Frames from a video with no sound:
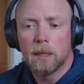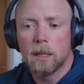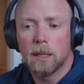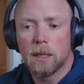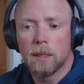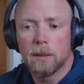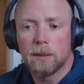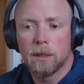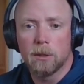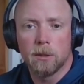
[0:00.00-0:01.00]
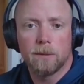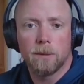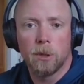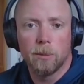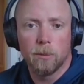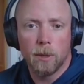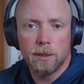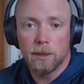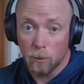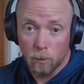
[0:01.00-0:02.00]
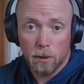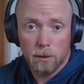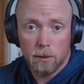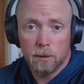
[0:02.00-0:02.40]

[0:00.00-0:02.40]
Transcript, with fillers: uh, they'll use it for human waste and it works.